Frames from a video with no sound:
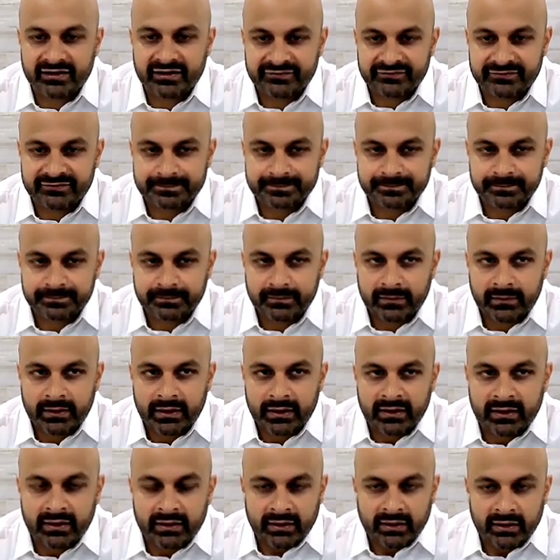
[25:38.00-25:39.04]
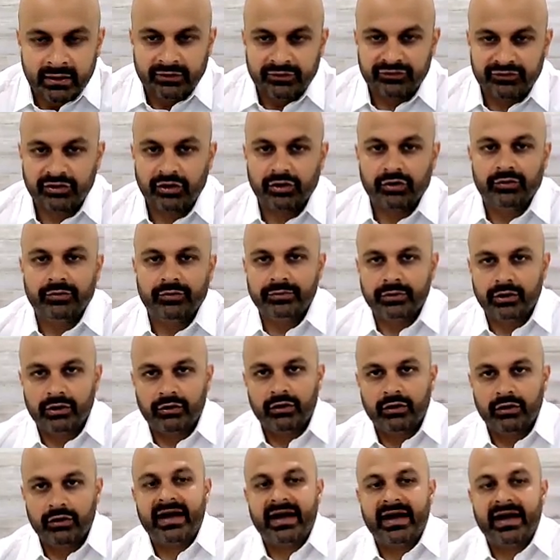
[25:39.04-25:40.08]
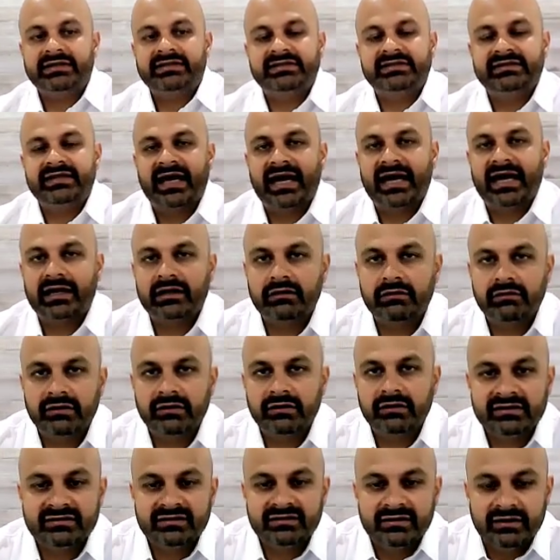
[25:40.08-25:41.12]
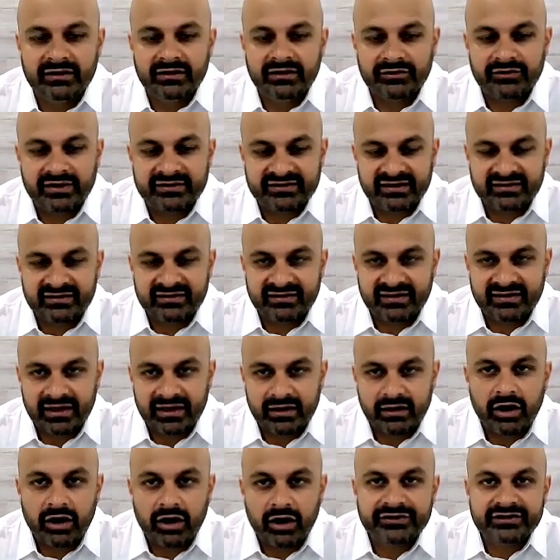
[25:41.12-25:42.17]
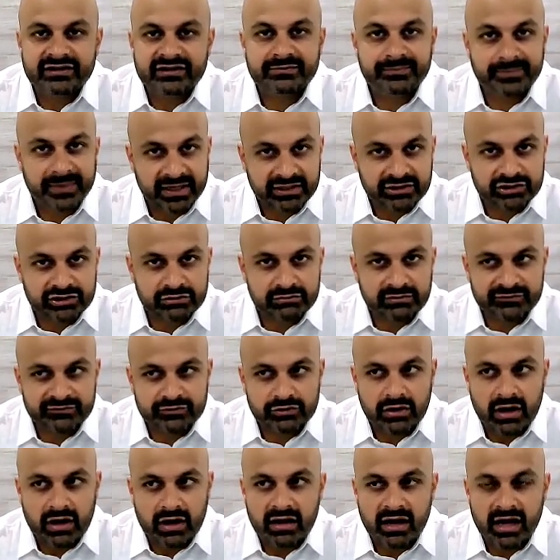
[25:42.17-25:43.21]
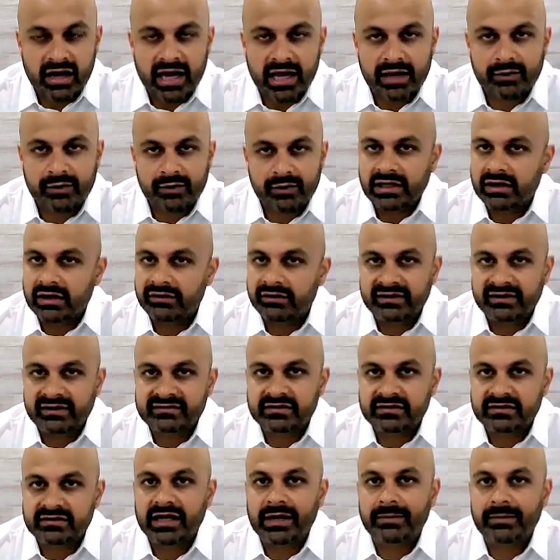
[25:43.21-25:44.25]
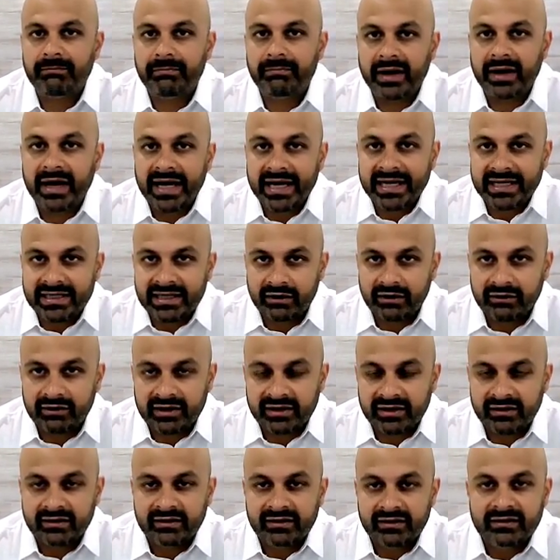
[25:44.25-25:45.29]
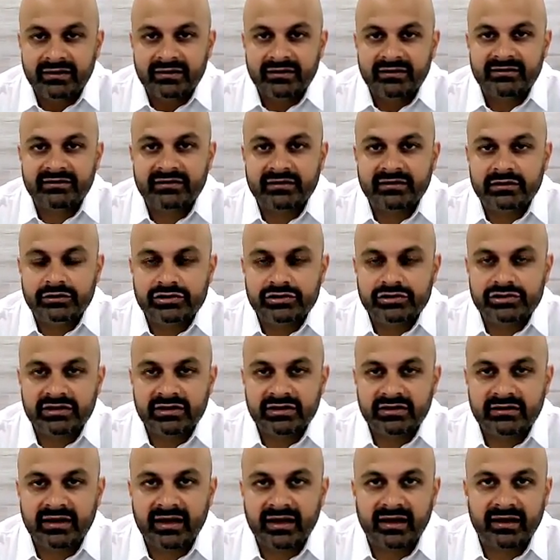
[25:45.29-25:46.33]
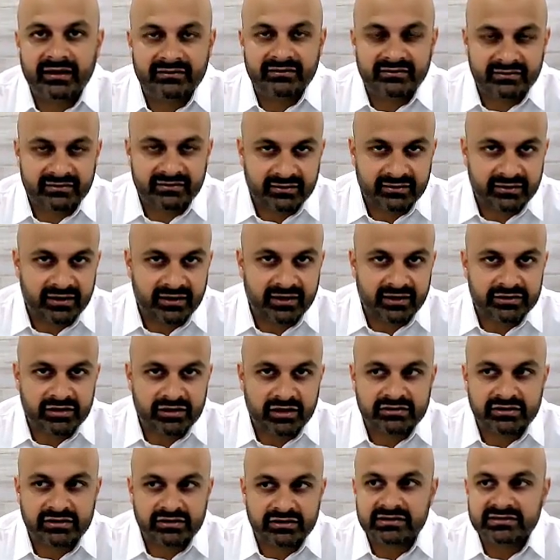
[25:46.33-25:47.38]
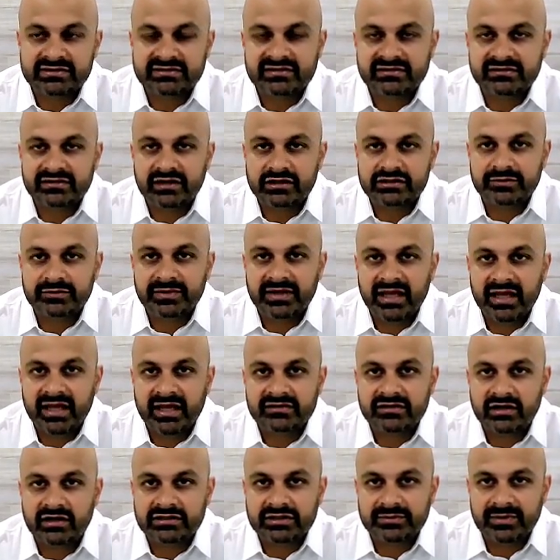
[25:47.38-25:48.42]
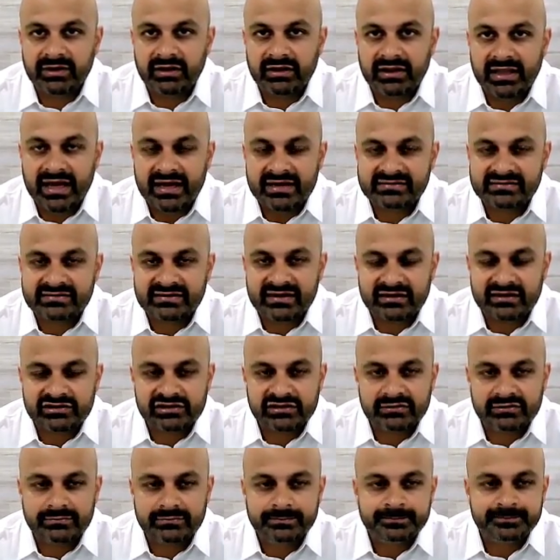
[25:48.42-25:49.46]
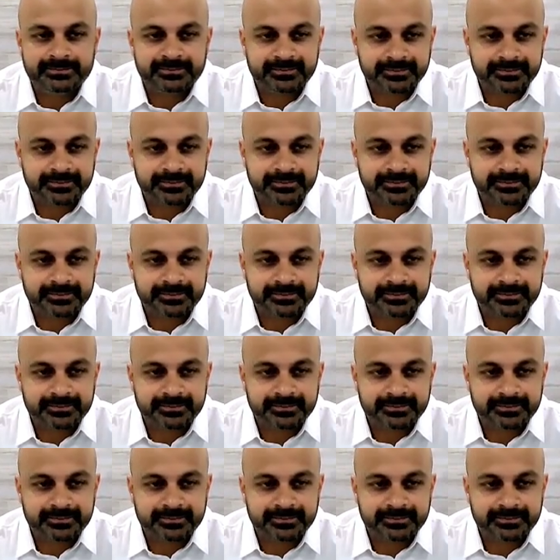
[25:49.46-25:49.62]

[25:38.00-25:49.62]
of. So, going back to the categories, so as I said, on the spectrum of dry eye, we know that it's not a binary solution, as uh, Dr. Altus and Dr. Medan talked about last session.